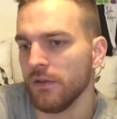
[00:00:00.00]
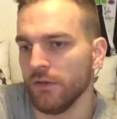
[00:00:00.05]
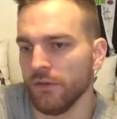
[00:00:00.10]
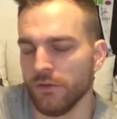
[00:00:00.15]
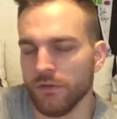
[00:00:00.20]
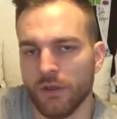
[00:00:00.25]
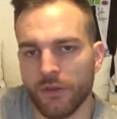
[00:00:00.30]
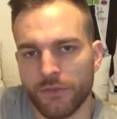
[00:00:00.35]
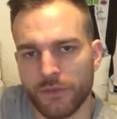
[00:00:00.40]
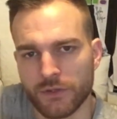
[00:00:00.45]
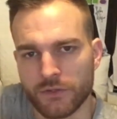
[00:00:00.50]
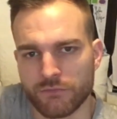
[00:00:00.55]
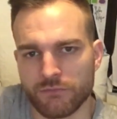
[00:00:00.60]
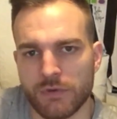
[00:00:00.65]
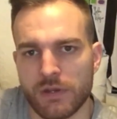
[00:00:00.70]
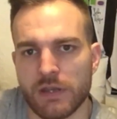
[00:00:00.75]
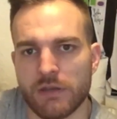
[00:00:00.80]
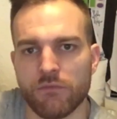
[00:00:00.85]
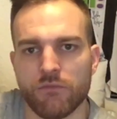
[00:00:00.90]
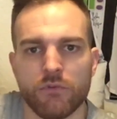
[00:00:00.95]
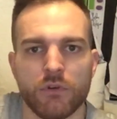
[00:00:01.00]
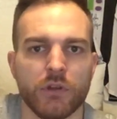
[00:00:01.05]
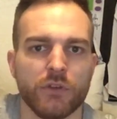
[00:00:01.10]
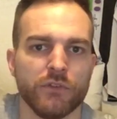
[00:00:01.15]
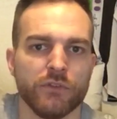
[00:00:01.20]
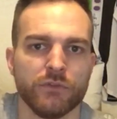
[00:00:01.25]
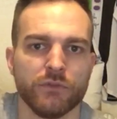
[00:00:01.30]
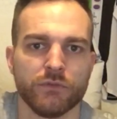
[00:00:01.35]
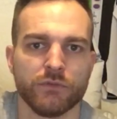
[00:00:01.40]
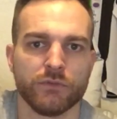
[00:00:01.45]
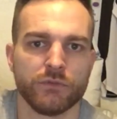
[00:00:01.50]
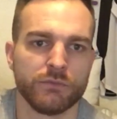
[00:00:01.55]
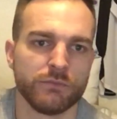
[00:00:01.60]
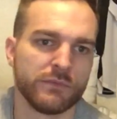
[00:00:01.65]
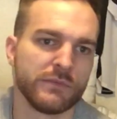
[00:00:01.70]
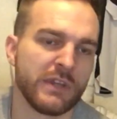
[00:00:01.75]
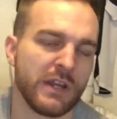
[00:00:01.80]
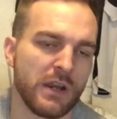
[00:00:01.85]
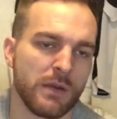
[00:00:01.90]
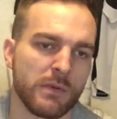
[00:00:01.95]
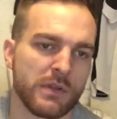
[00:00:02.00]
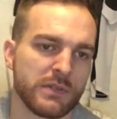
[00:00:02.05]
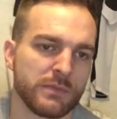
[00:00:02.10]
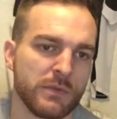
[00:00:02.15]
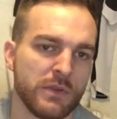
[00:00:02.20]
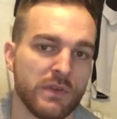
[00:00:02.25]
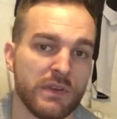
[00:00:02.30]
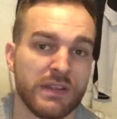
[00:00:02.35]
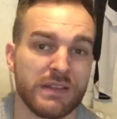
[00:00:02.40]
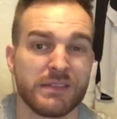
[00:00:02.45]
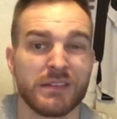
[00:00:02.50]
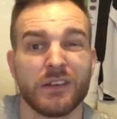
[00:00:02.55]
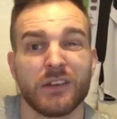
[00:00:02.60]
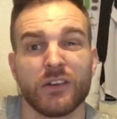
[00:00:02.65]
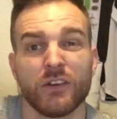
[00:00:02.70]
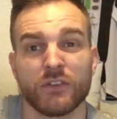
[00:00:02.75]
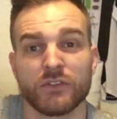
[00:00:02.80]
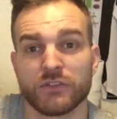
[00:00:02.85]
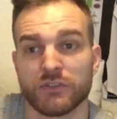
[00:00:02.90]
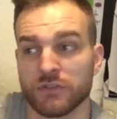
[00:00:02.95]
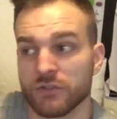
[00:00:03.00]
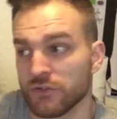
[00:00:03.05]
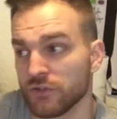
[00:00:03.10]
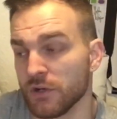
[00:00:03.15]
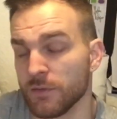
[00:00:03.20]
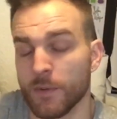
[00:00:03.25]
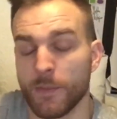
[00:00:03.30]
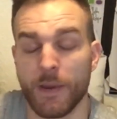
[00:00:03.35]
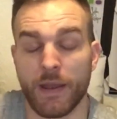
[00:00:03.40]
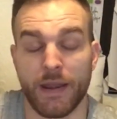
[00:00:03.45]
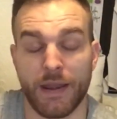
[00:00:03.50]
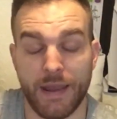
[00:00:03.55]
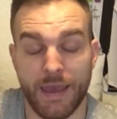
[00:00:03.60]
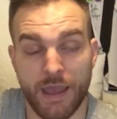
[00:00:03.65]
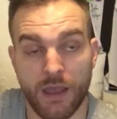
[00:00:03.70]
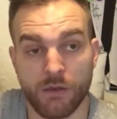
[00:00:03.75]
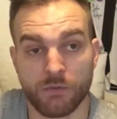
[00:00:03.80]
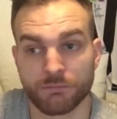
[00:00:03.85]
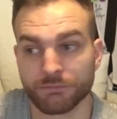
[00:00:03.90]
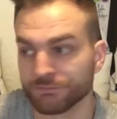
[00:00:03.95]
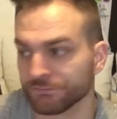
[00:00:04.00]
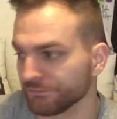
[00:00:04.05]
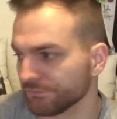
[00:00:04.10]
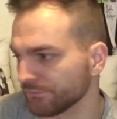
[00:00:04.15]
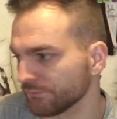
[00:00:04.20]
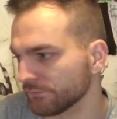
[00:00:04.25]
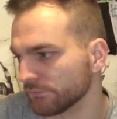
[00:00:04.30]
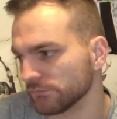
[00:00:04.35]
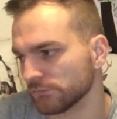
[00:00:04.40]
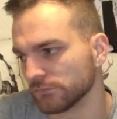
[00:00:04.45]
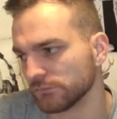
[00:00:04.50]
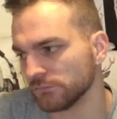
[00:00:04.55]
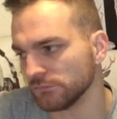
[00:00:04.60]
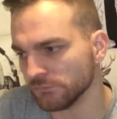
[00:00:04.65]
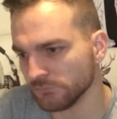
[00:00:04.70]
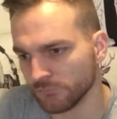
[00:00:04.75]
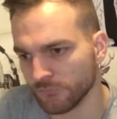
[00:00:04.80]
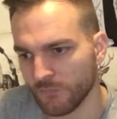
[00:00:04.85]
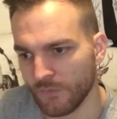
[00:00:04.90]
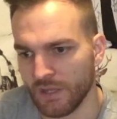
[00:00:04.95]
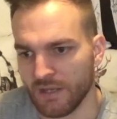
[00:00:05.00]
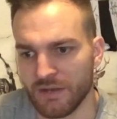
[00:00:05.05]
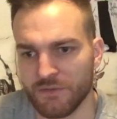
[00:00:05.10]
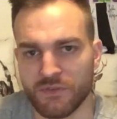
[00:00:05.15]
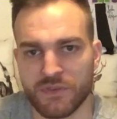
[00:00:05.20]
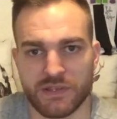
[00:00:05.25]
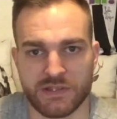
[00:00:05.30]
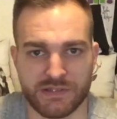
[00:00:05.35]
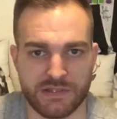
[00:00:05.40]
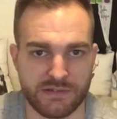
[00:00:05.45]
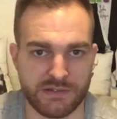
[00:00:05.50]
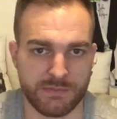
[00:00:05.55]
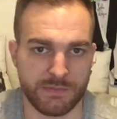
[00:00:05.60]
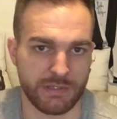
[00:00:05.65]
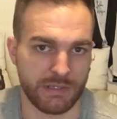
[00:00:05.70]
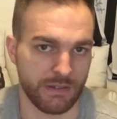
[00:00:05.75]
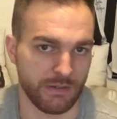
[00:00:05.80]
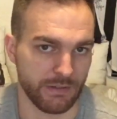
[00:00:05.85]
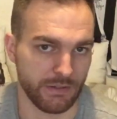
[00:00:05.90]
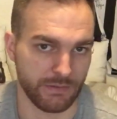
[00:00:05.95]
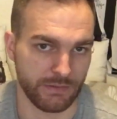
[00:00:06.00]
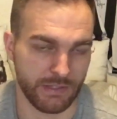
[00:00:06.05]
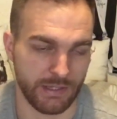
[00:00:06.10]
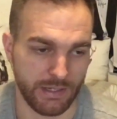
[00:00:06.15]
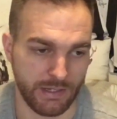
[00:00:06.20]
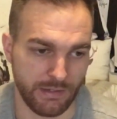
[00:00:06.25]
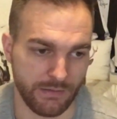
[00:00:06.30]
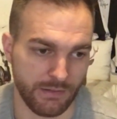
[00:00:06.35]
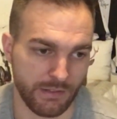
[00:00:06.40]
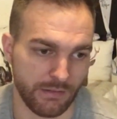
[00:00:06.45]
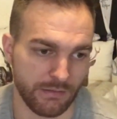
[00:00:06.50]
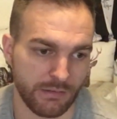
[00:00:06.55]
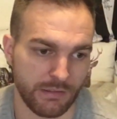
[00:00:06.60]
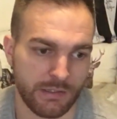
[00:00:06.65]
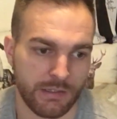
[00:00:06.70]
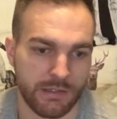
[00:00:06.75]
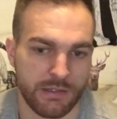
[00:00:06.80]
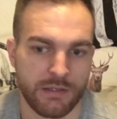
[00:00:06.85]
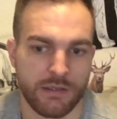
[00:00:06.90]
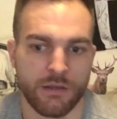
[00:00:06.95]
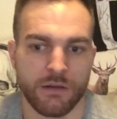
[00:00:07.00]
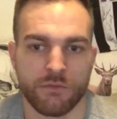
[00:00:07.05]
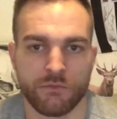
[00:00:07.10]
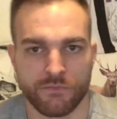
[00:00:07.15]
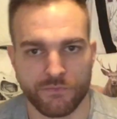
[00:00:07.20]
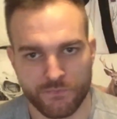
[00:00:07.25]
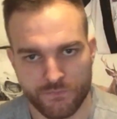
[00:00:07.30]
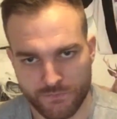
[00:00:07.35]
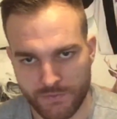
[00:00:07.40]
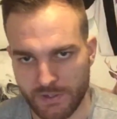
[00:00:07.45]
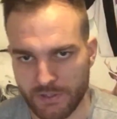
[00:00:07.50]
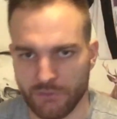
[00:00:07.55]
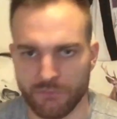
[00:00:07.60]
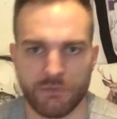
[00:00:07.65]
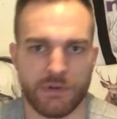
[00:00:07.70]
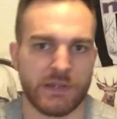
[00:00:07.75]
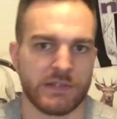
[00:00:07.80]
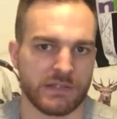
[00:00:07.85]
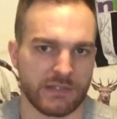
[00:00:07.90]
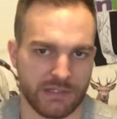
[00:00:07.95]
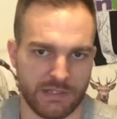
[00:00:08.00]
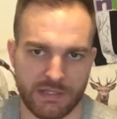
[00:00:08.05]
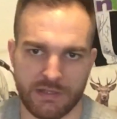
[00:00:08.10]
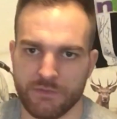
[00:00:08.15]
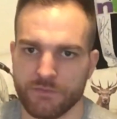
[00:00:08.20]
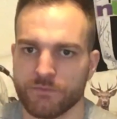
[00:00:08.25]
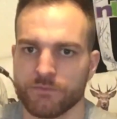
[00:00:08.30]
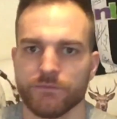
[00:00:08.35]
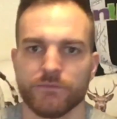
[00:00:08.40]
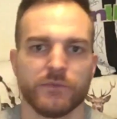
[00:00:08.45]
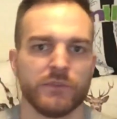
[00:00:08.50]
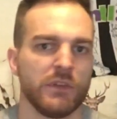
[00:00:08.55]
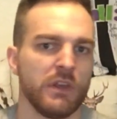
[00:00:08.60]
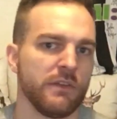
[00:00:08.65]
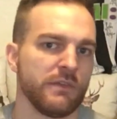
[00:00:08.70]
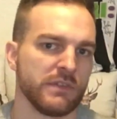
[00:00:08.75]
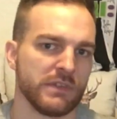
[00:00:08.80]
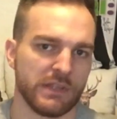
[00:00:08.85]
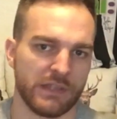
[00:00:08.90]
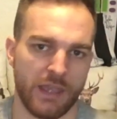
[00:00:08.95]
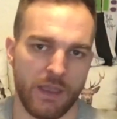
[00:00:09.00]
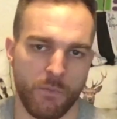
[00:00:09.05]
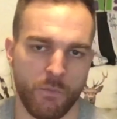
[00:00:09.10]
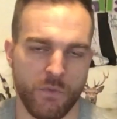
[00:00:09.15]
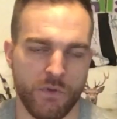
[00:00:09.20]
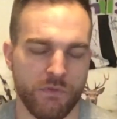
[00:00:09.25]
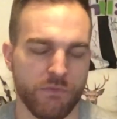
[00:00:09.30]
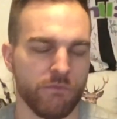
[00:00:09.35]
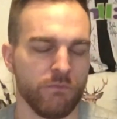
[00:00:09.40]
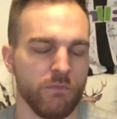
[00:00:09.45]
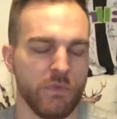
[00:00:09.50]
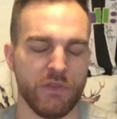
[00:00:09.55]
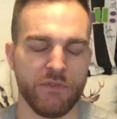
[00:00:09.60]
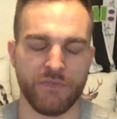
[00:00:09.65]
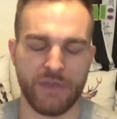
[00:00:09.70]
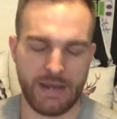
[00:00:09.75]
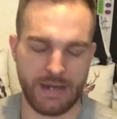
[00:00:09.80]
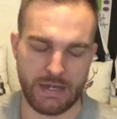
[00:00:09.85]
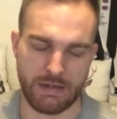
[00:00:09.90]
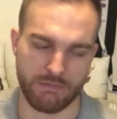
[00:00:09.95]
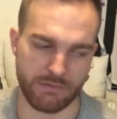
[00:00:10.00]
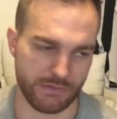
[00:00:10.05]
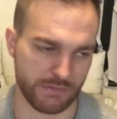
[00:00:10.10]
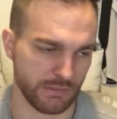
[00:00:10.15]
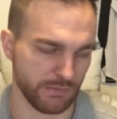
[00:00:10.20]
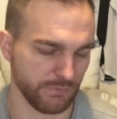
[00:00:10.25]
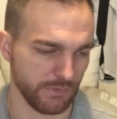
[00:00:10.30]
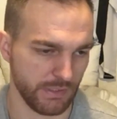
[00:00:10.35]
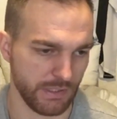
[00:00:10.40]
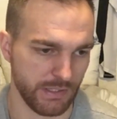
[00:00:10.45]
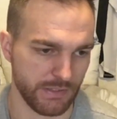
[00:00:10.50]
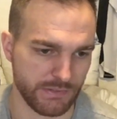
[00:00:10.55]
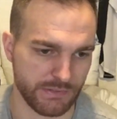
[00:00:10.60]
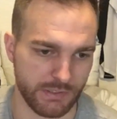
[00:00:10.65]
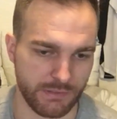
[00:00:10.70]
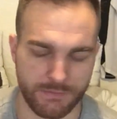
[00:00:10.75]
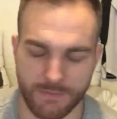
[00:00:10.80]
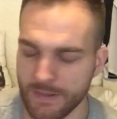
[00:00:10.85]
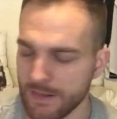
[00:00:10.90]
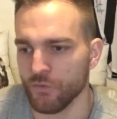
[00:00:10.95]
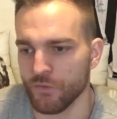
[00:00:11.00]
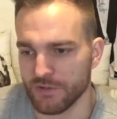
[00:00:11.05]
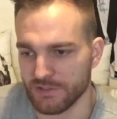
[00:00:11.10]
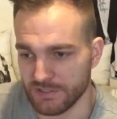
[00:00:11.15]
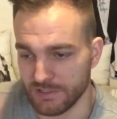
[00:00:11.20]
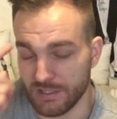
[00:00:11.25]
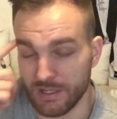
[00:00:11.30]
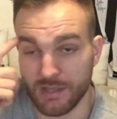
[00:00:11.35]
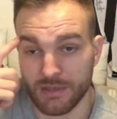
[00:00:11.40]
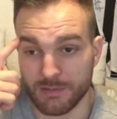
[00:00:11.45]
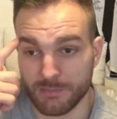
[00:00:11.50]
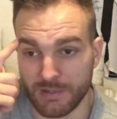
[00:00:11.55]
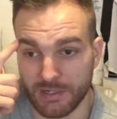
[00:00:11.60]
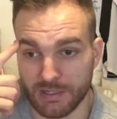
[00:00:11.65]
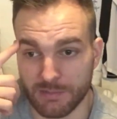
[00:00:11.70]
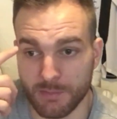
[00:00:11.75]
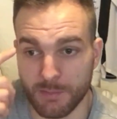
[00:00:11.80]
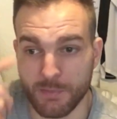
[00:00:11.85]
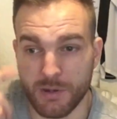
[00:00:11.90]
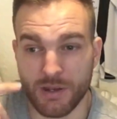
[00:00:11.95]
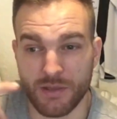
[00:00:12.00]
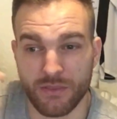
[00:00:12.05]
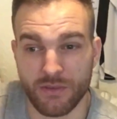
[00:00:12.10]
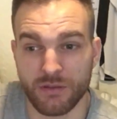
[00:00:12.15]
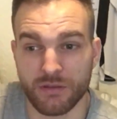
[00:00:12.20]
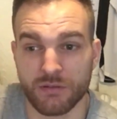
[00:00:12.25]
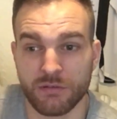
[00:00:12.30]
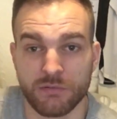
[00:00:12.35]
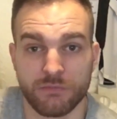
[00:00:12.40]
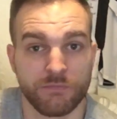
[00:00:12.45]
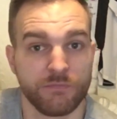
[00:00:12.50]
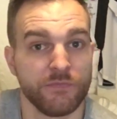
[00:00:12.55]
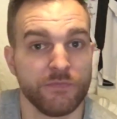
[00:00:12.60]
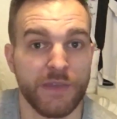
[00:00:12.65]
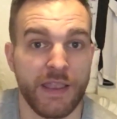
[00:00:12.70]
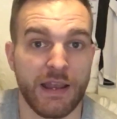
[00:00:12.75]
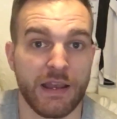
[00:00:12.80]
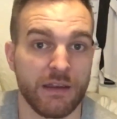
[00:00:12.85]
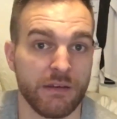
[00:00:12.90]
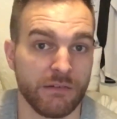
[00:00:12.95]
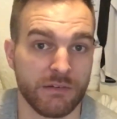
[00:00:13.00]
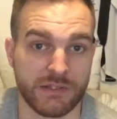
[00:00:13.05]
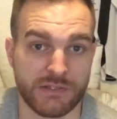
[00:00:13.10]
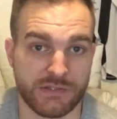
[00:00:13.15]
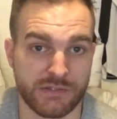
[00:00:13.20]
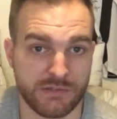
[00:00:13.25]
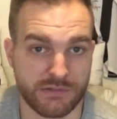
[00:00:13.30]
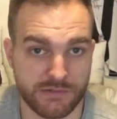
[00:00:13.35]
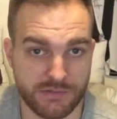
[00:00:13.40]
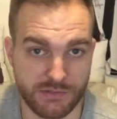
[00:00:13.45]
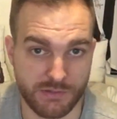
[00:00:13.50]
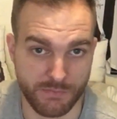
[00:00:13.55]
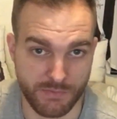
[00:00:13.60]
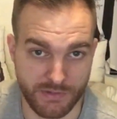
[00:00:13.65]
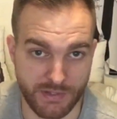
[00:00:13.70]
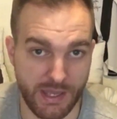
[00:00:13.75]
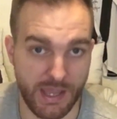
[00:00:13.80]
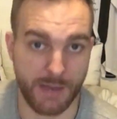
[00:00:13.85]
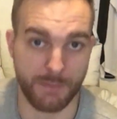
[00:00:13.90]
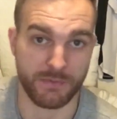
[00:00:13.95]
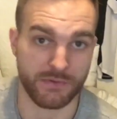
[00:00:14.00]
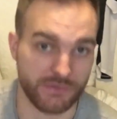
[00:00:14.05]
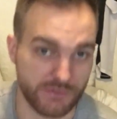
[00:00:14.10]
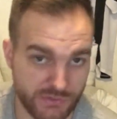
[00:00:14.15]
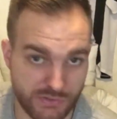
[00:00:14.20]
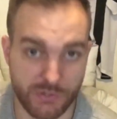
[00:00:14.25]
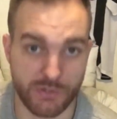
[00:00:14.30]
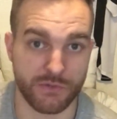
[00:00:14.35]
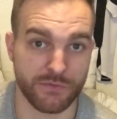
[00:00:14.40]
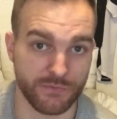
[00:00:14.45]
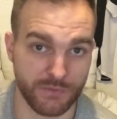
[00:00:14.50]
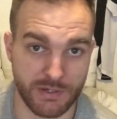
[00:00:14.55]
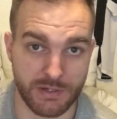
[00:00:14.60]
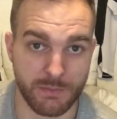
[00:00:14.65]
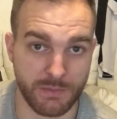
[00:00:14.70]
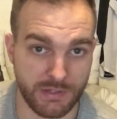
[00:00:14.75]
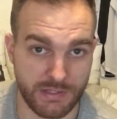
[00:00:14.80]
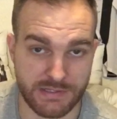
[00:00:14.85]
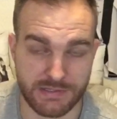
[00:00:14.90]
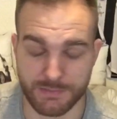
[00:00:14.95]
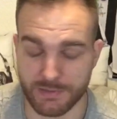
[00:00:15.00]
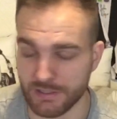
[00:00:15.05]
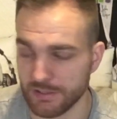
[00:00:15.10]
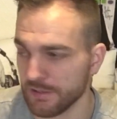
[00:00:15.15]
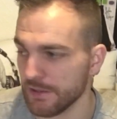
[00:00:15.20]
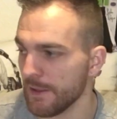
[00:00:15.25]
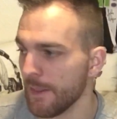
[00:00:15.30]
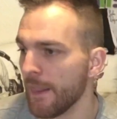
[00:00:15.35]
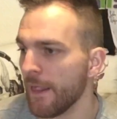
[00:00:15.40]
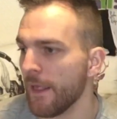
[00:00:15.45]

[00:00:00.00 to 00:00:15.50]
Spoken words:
nothing's really run terribly smoothly until I got to the job I'm at now, and everything seems to be going okay. And then things recently have surfaced again with failure and stuff like that. So I've always had in the back of my mind that failure is something that happens too frequently to me,